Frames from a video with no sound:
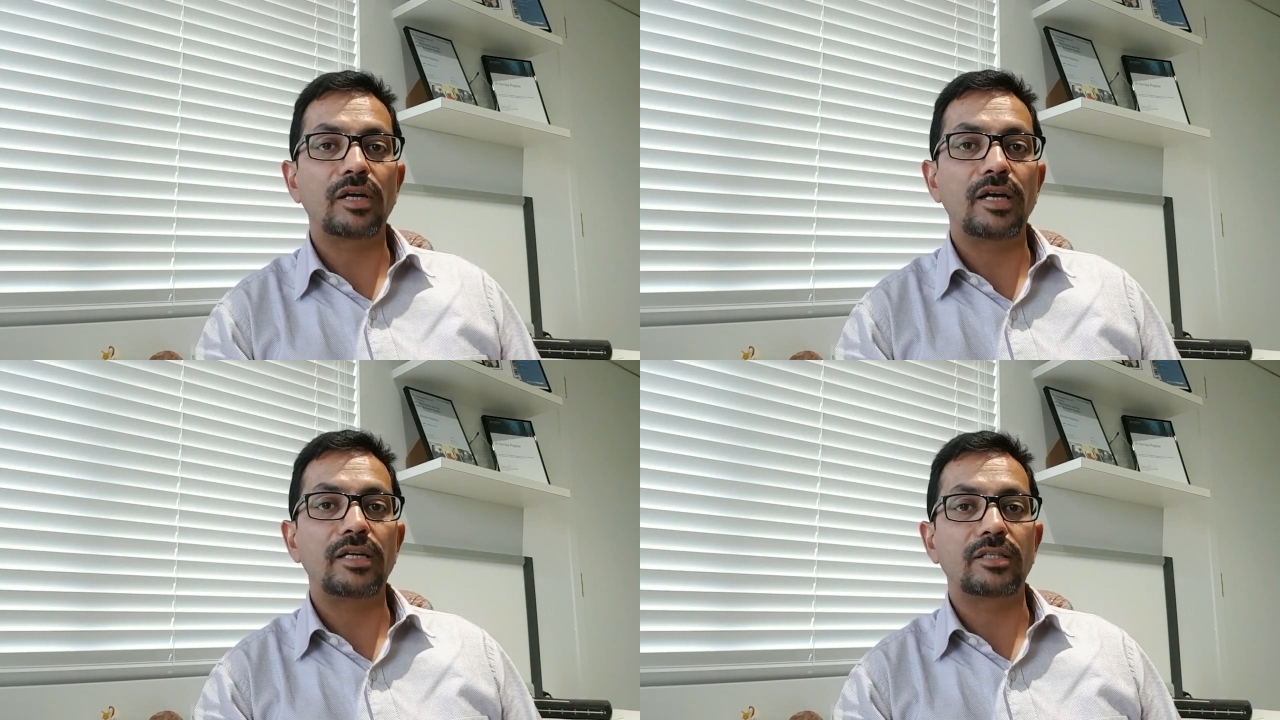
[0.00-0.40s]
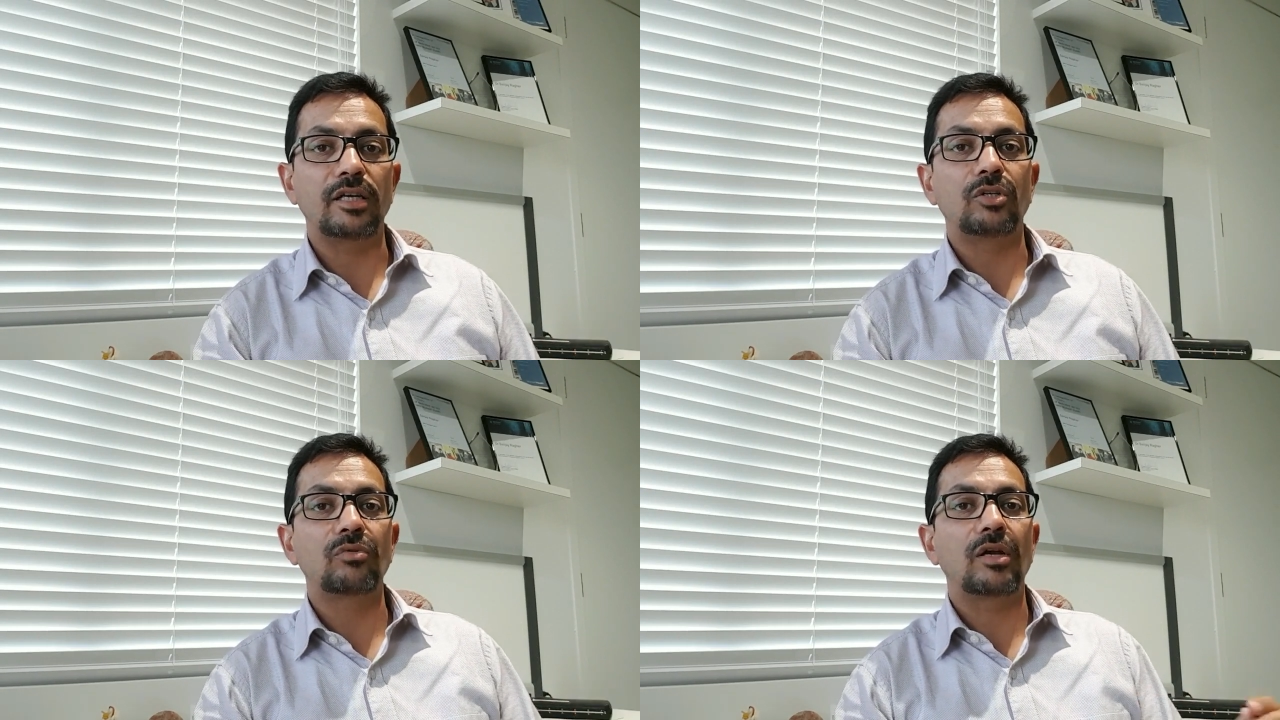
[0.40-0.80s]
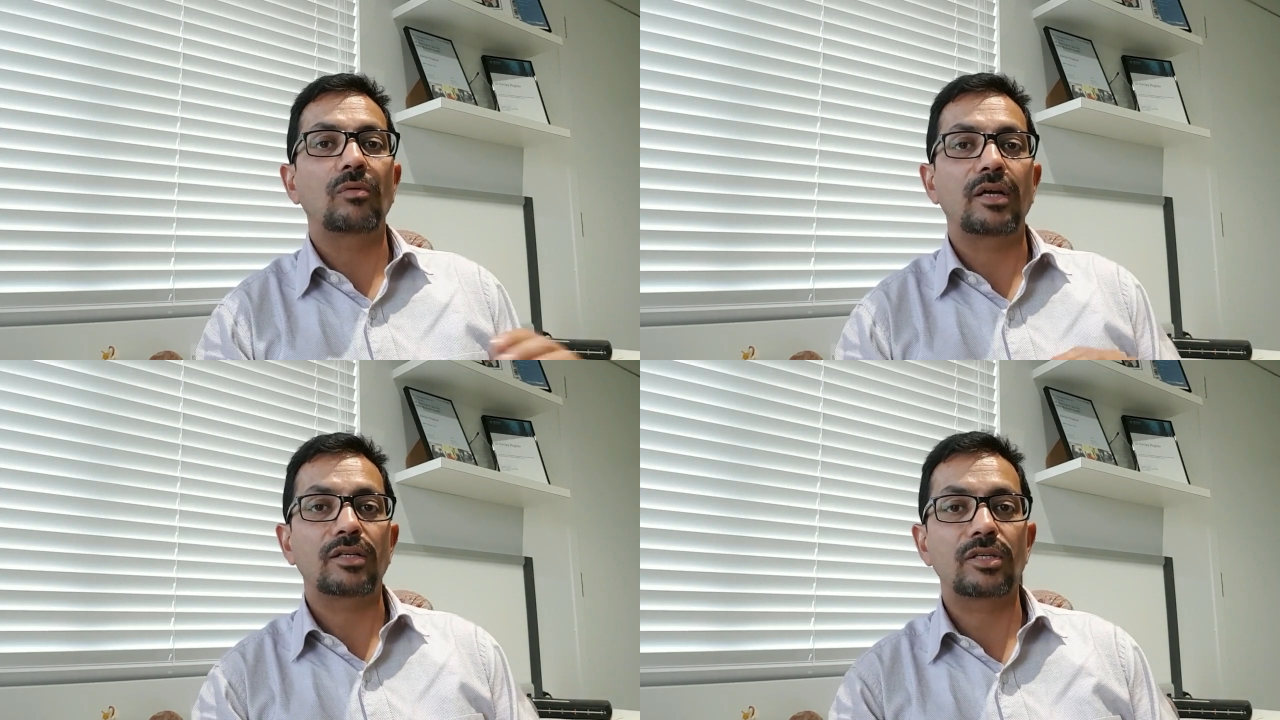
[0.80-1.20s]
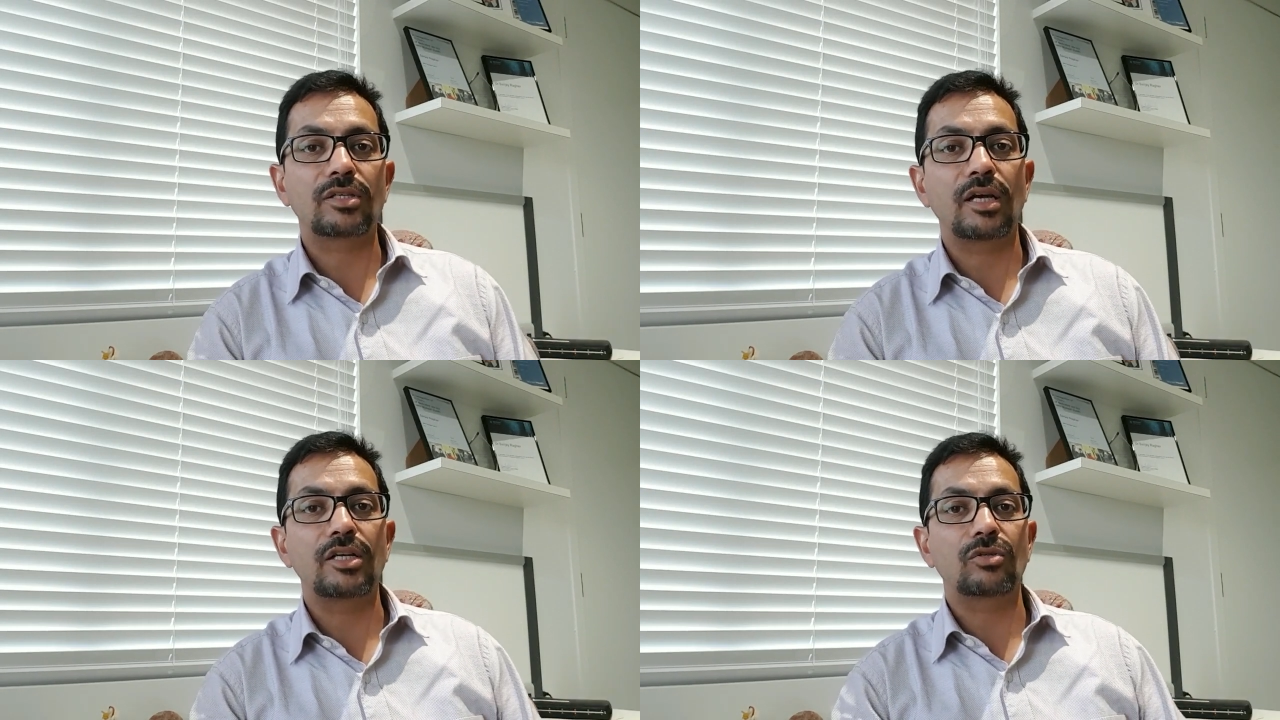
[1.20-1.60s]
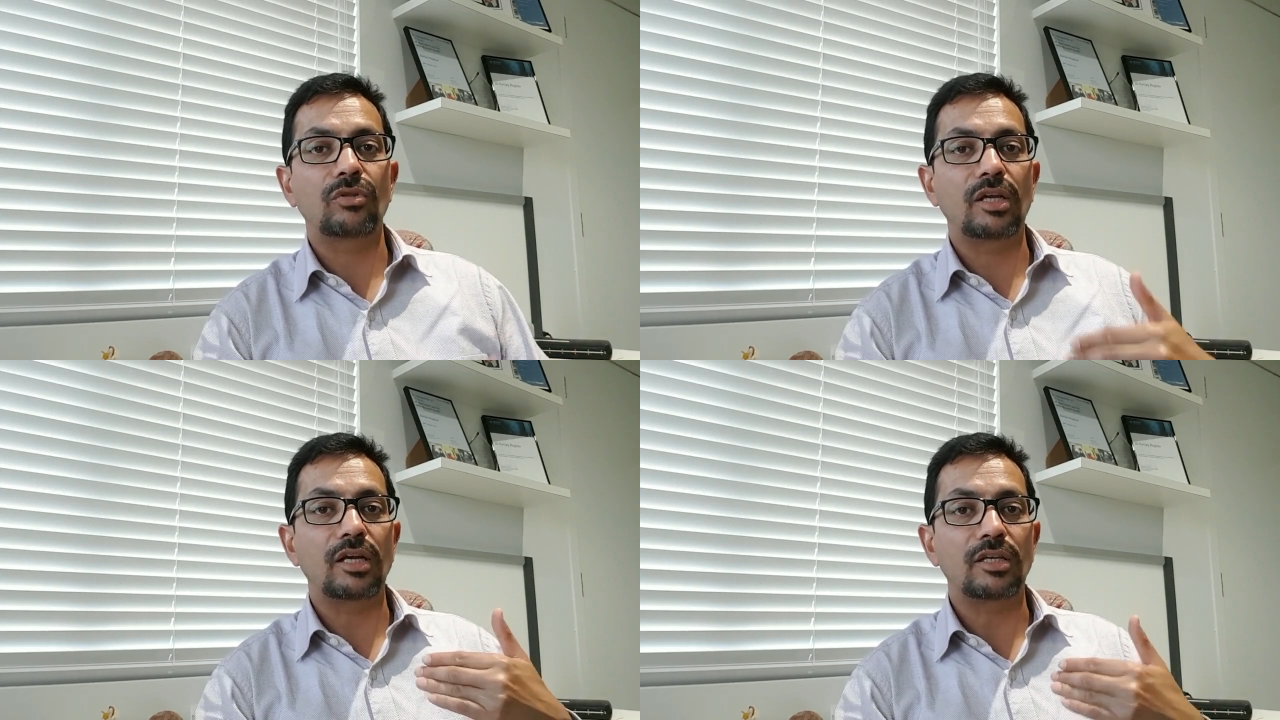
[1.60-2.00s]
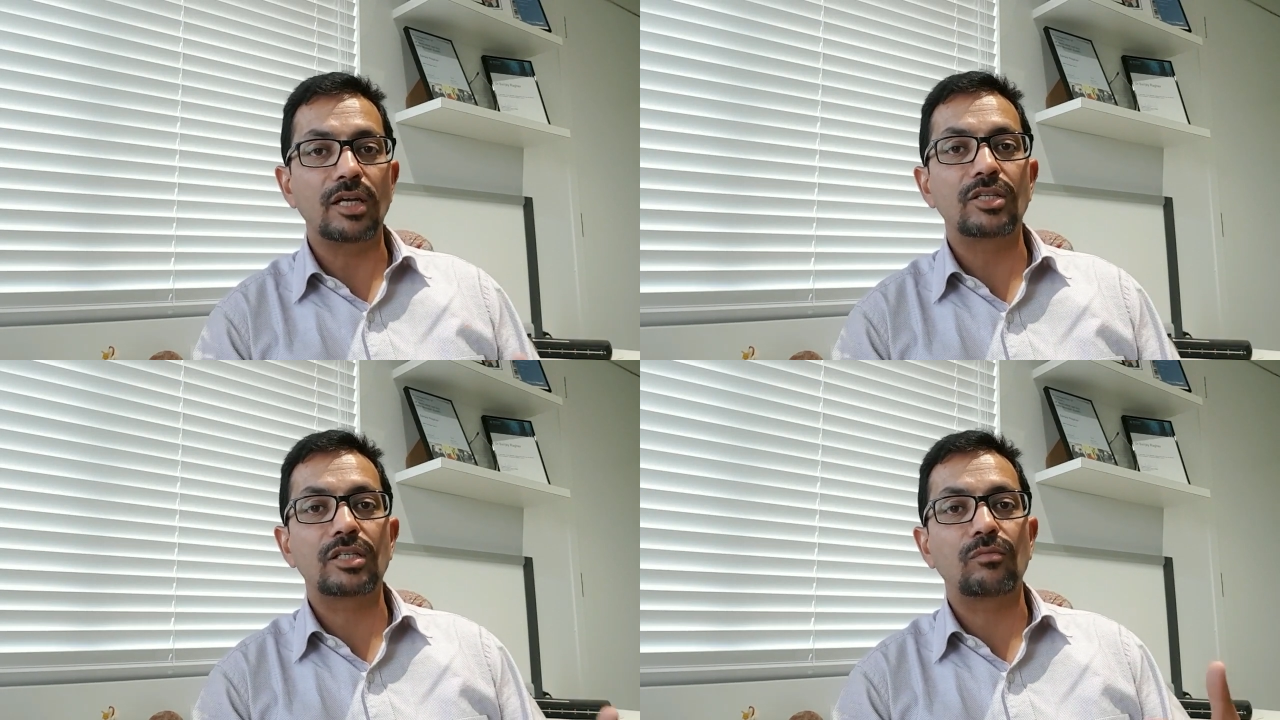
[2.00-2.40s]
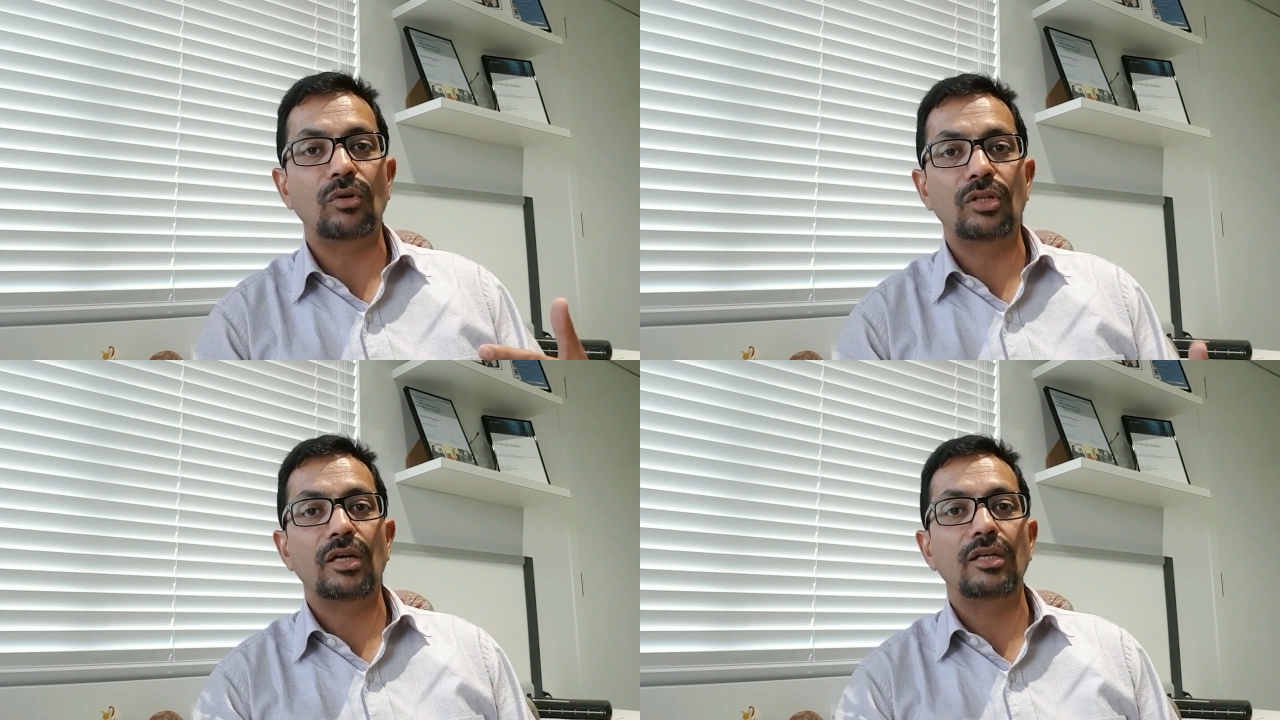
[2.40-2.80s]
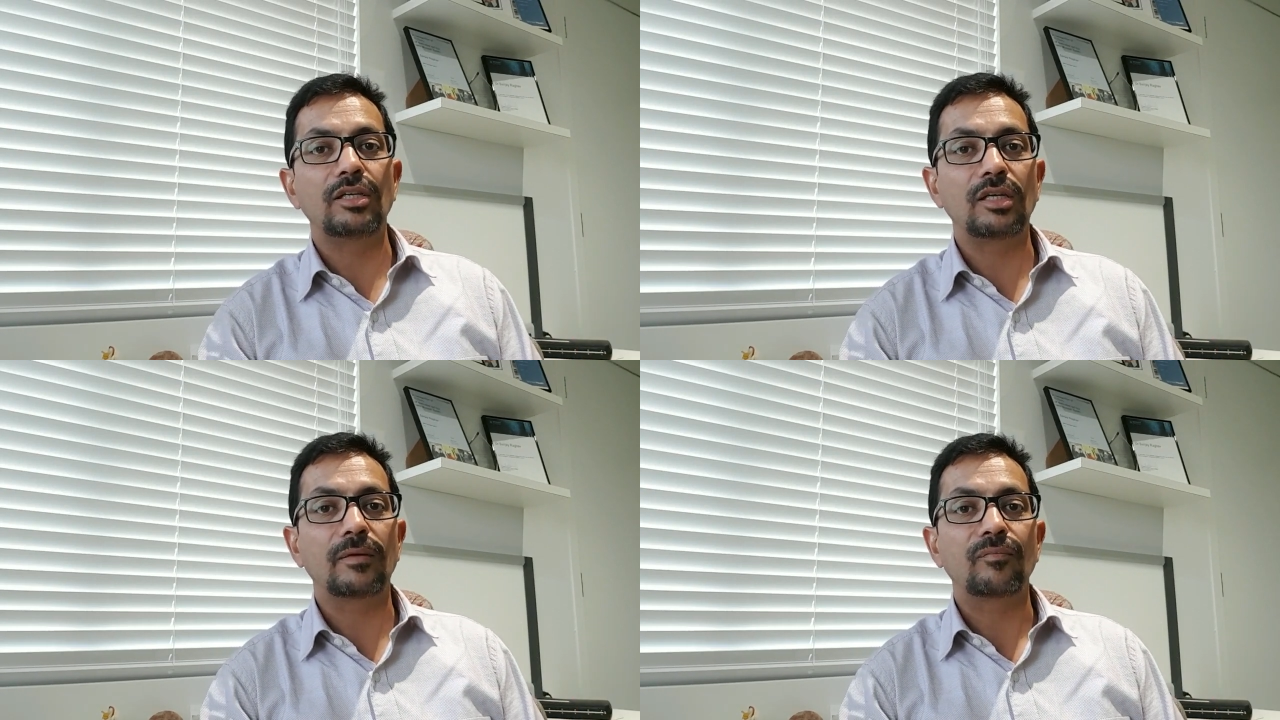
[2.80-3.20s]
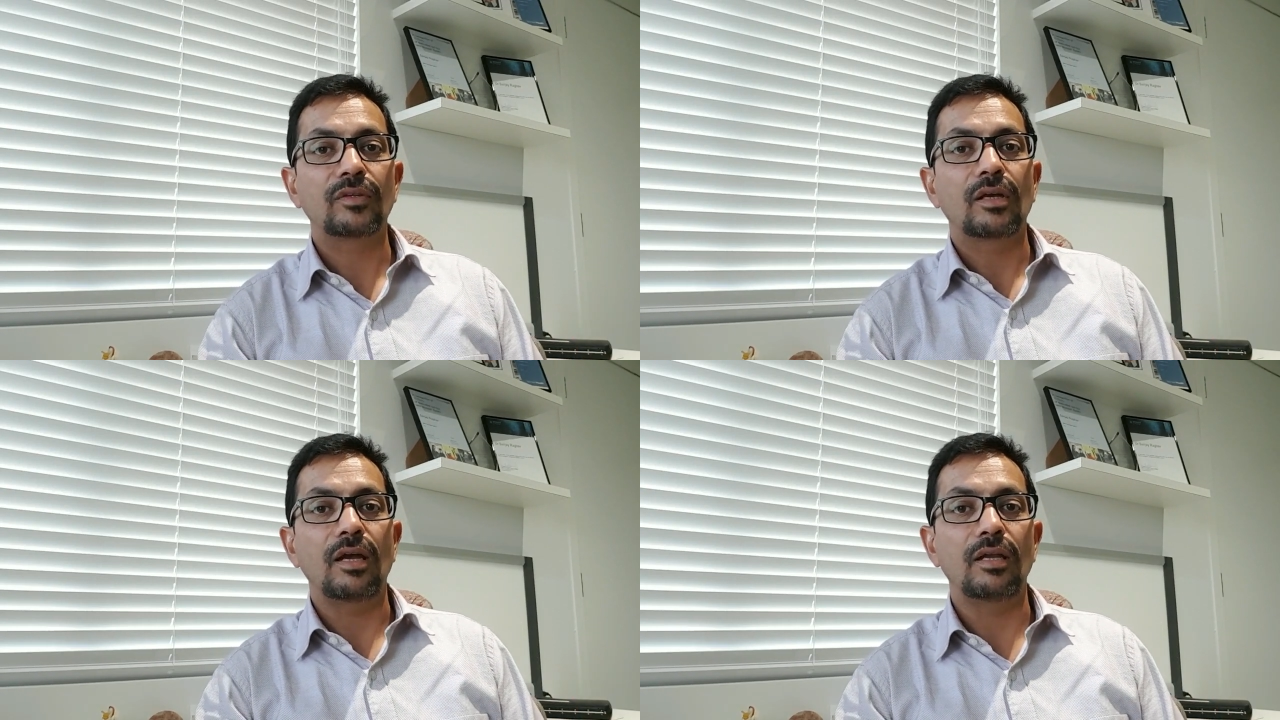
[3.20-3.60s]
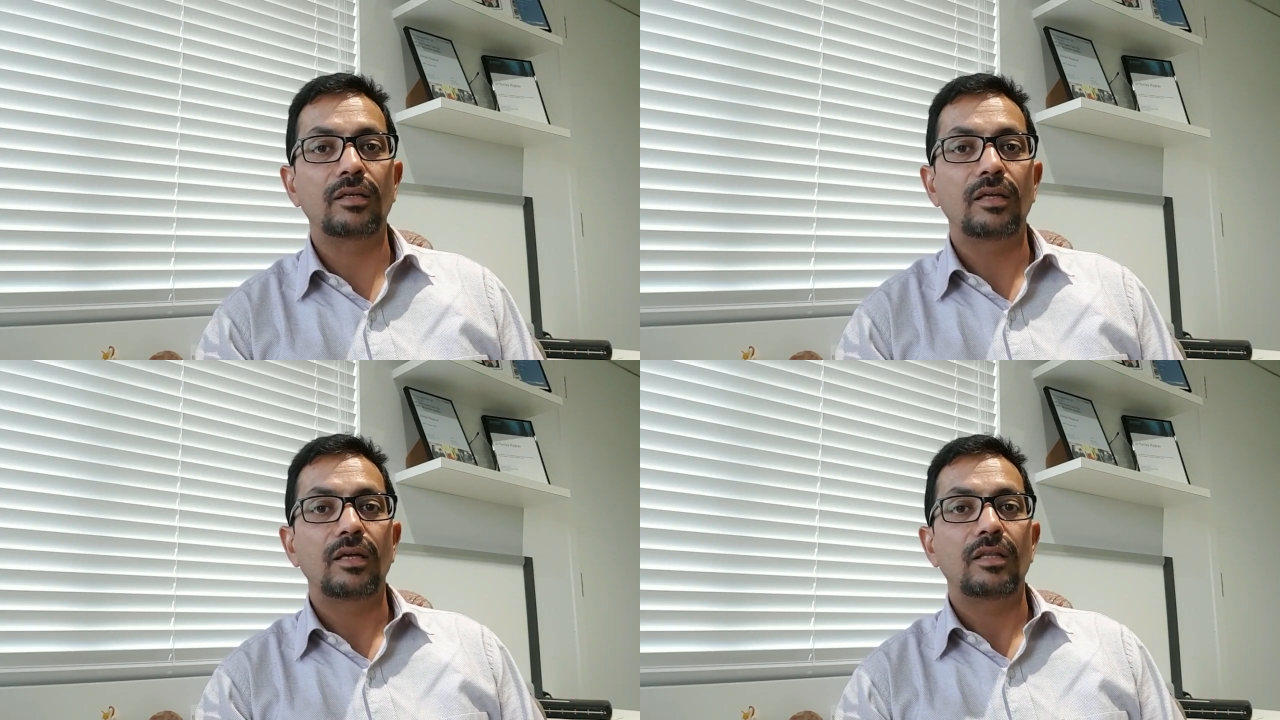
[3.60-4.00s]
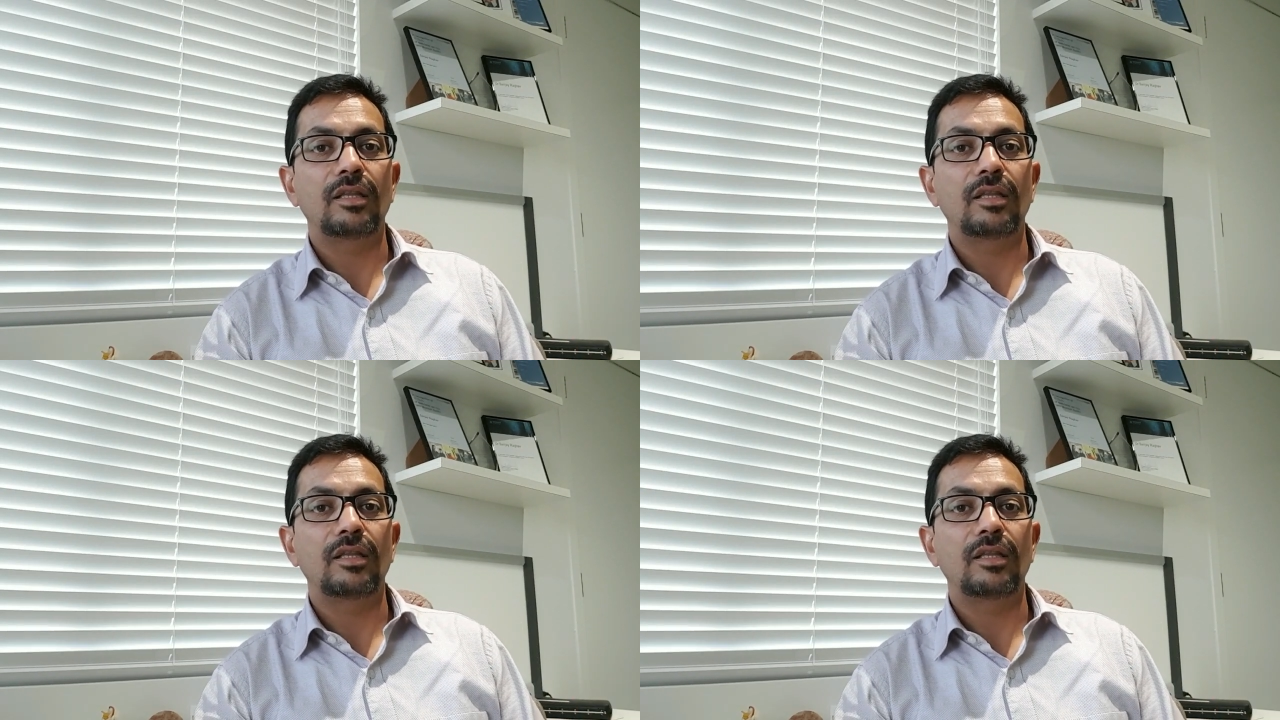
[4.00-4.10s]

diets and do regular exercise so they can digest what they are eating and